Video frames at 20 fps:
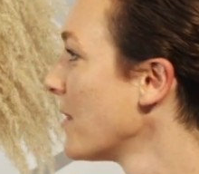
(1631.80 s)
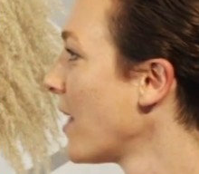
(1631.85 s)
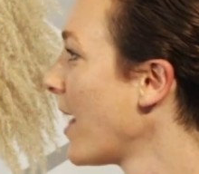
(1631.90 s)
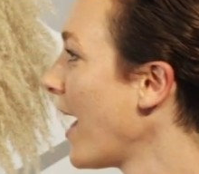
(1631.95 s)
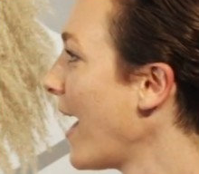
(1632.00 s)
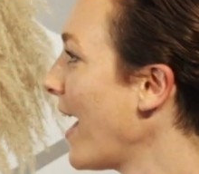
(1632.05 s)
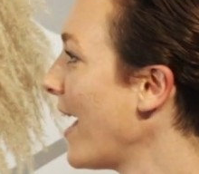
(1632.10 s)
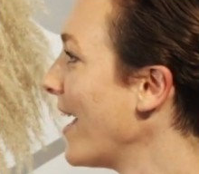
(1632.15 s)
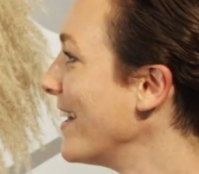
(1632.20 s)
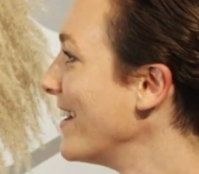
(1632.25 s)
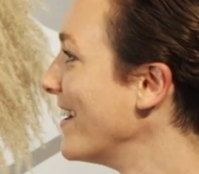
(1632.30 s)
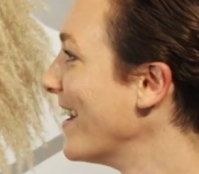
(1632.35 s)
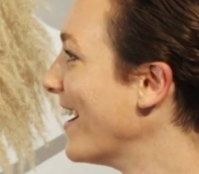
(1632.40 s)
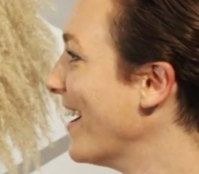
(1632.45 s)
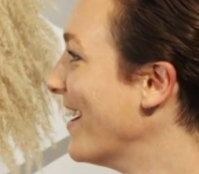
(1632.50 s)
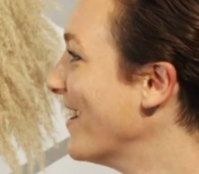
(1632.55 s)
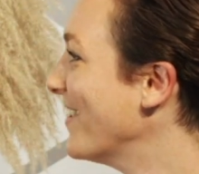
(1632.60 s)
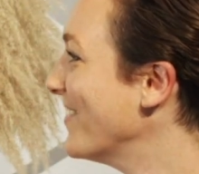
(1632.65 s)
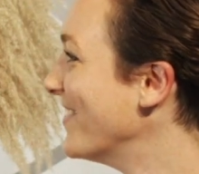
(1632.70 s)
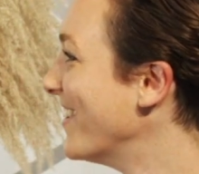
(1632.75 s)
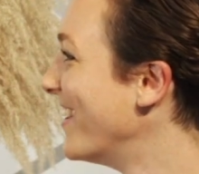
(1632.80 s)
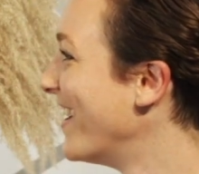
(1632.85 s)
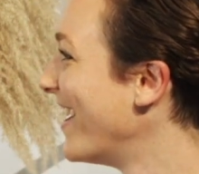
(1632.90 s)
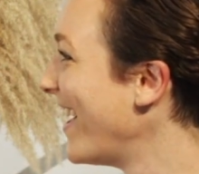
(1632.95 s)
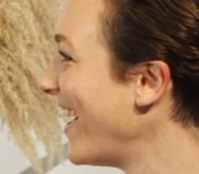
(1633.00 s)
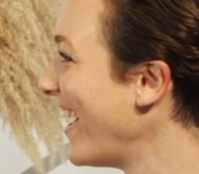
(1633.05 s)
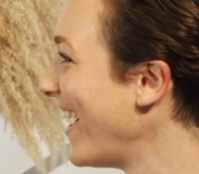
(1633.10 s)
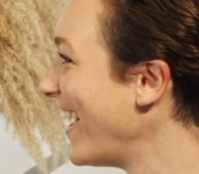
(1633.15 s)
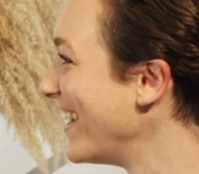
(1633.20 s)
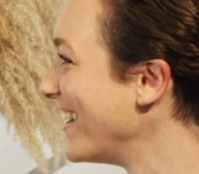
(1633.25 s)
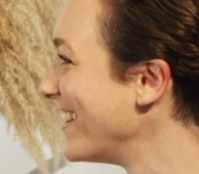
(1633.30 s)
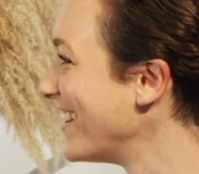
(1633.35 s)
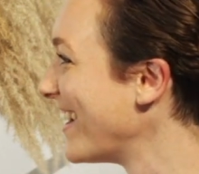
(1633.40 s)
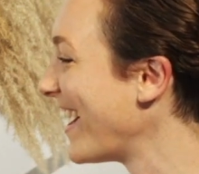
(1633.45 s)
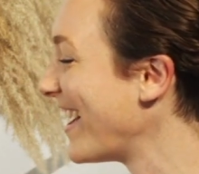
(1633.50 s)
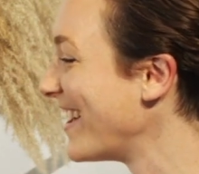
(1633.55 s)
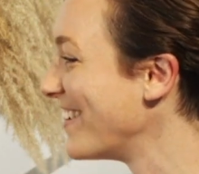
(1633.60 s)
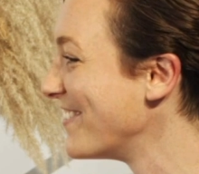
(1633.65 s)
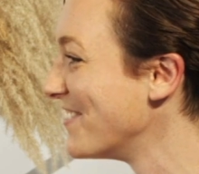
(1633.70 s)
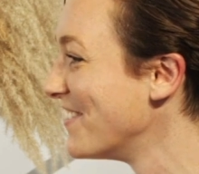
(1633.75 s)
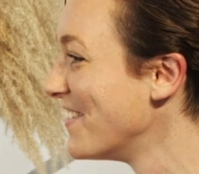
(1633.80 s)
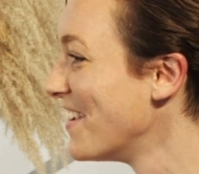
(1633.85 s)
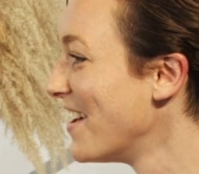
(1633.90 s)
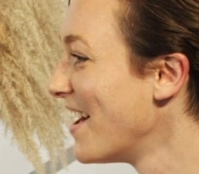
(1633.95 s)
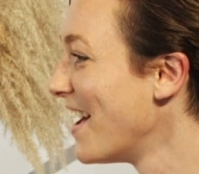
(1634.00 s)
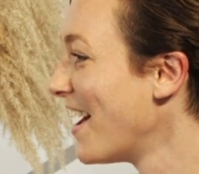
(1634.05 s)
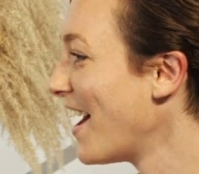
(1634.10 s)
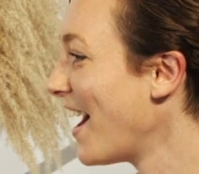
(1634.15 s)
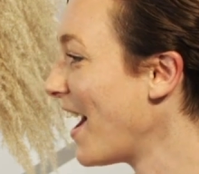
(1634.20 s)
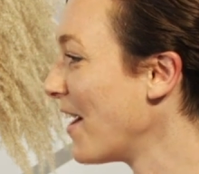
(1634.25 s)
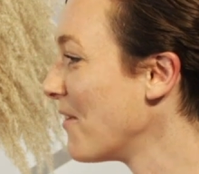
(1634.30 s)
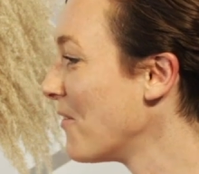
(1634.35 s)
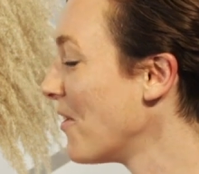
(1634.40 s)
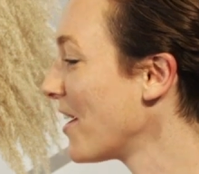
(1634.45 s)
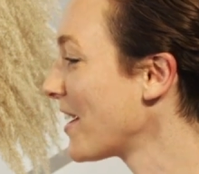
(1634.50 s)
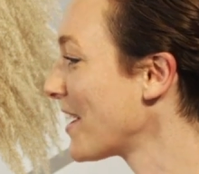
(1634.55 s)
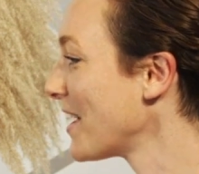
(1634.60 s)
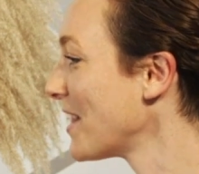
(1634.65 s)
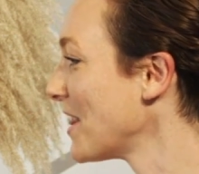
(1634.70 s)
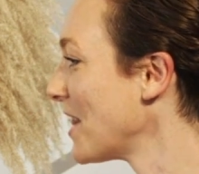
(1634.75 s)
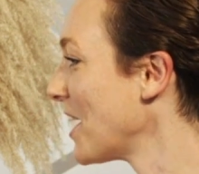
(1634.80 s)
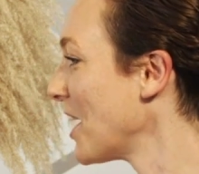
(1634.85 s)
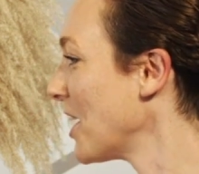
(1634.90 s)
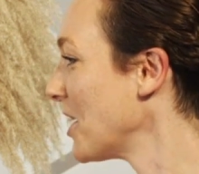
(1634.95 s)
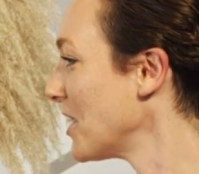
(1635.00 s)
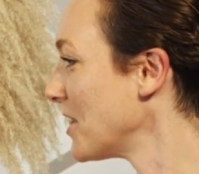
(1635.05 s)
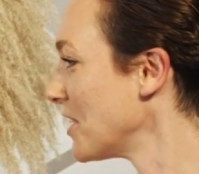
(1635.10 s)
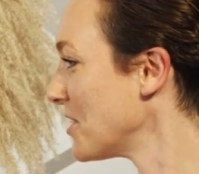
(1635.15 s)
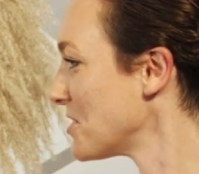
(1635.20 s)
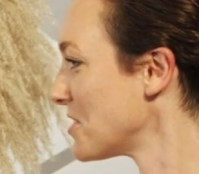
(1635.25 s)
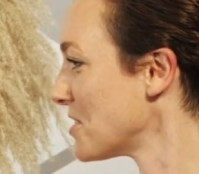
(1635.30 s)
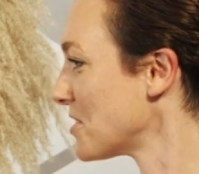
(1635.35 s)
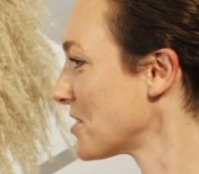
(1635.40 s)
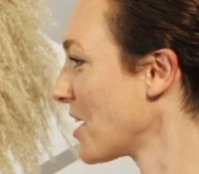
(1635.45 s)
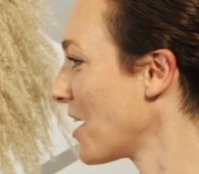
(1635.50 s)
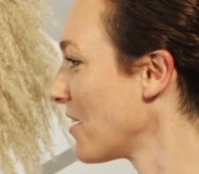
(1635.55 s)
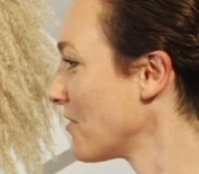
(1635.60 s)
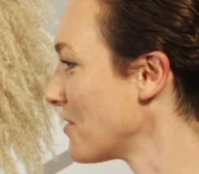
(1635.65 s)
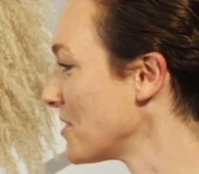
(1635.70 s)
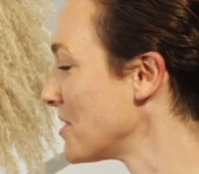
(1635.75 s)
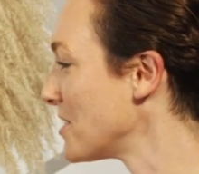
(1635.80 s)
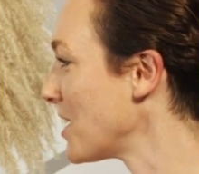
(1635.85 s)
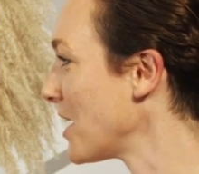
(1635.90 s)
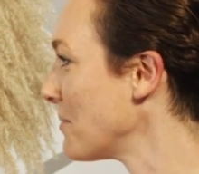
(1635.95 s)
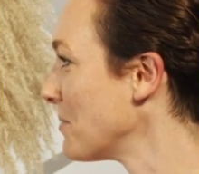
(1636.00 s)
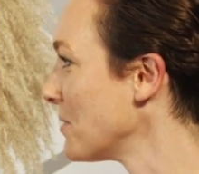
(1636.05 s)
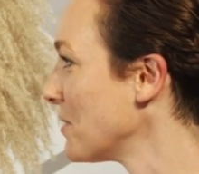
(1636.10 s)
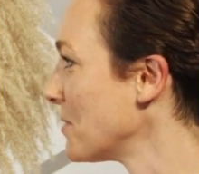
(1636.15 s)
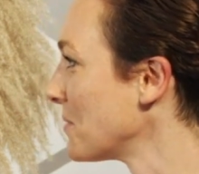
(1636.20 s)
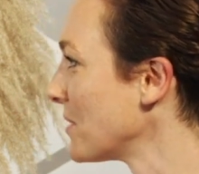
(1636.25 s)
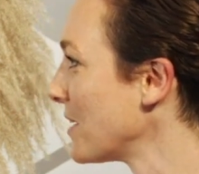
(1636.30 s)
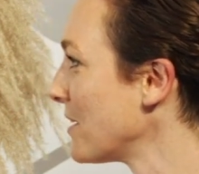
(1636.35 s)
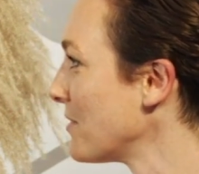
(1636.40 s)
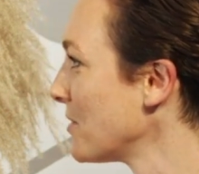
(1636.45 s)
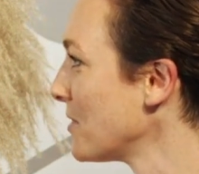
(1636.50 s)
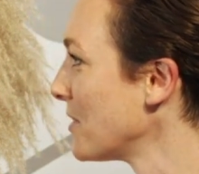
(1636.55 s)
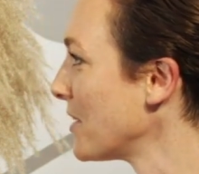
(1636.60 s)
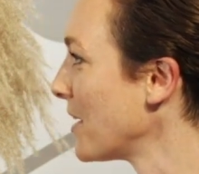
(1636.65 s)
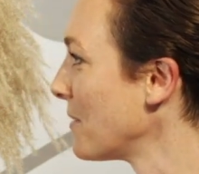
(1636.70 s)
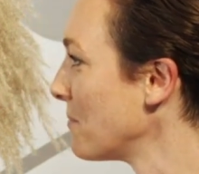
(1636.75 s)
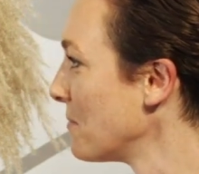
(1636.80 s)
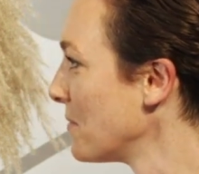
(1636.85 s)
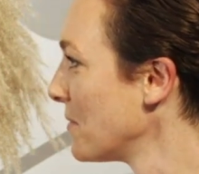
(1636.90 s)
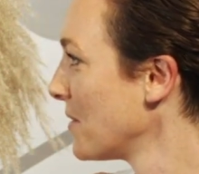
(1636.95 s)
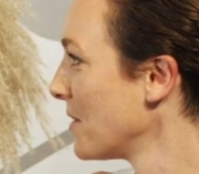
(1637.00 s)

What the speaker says: And I walk in there, and there's this conference table and whatever, and